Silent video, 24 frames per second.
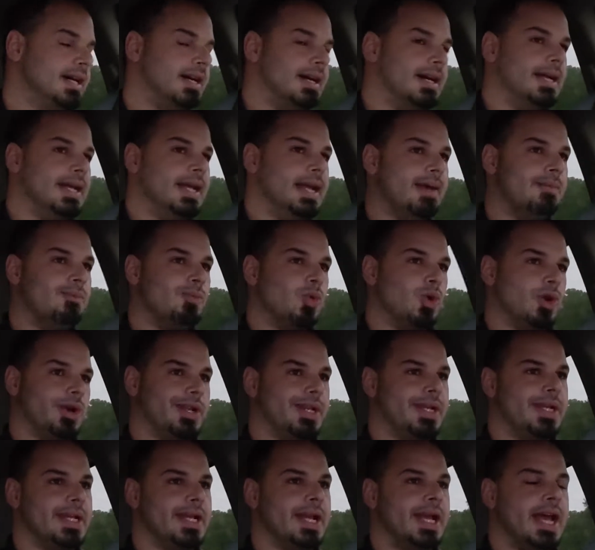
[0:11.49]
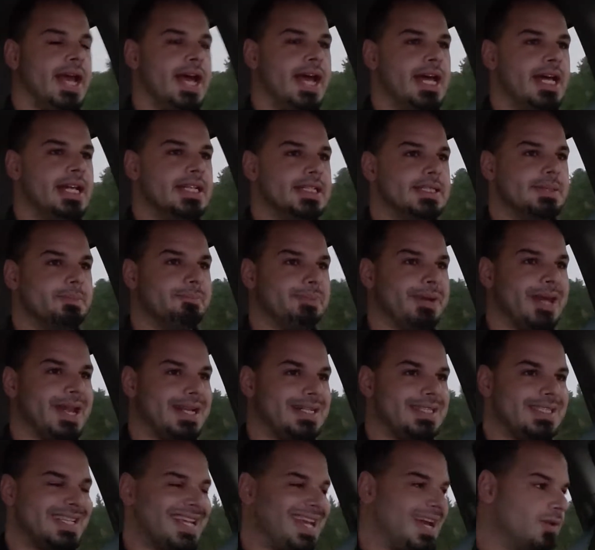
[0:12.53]
I am working at
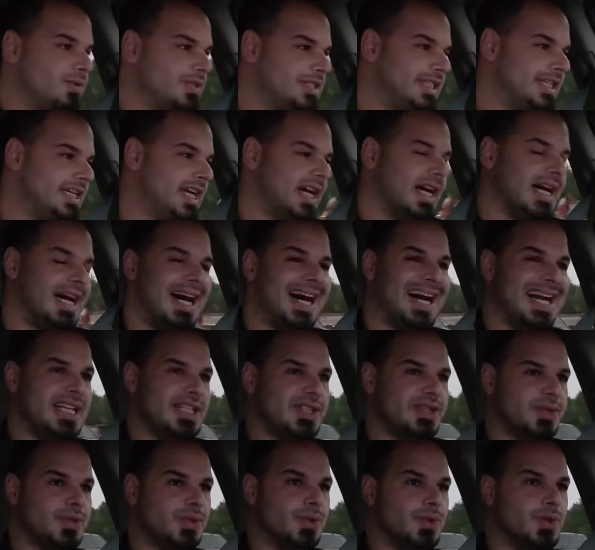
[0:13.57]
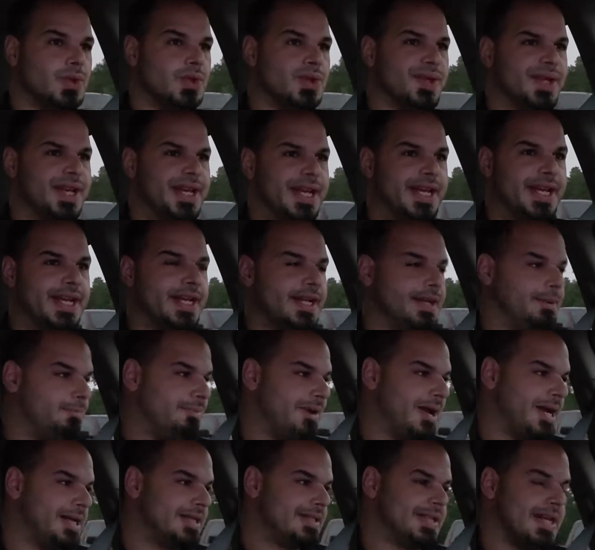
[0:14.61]
Banks County High School in
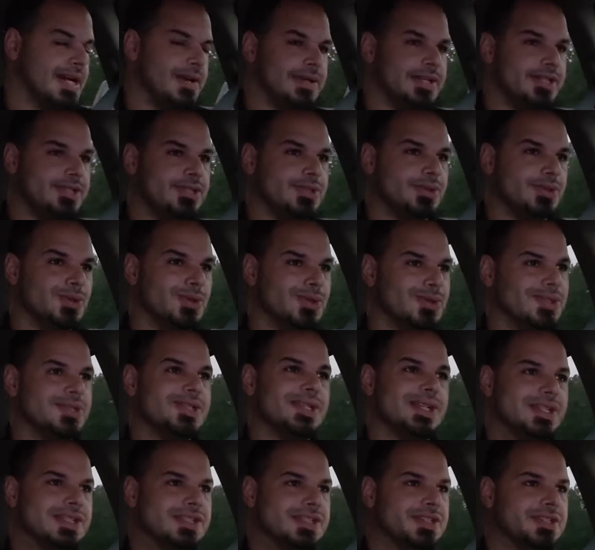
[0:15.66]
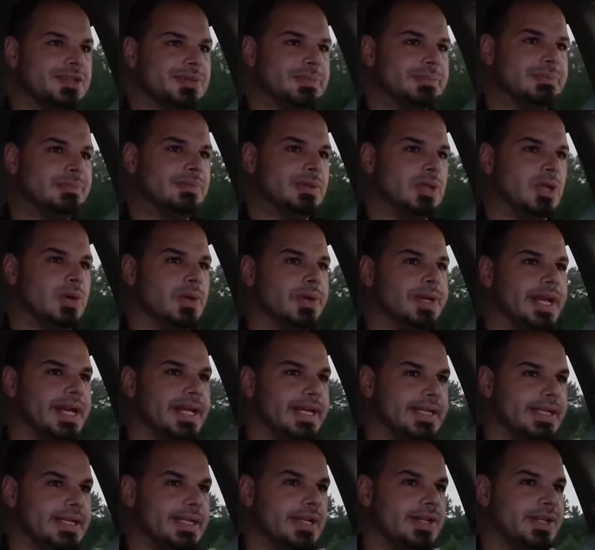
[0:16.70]
Banks County School System,
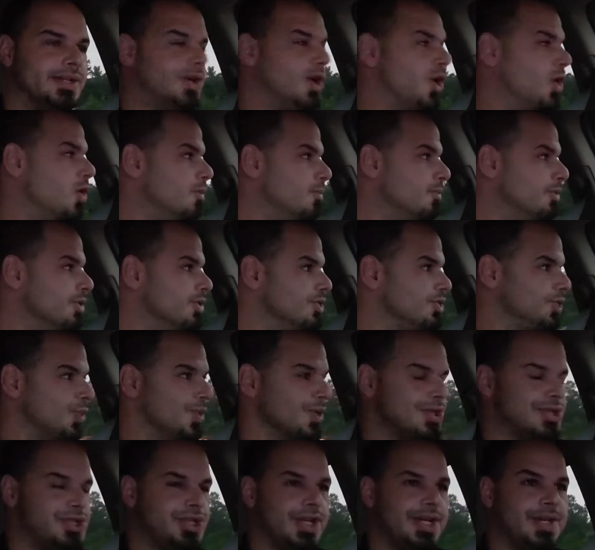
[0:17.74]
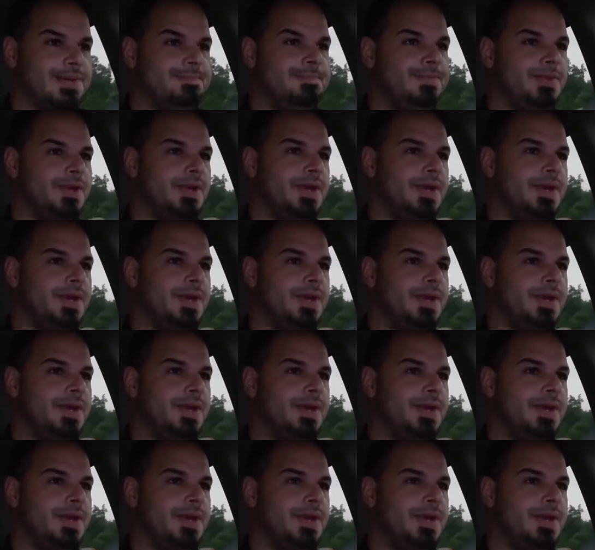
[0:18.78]
located in Homer, Georgia.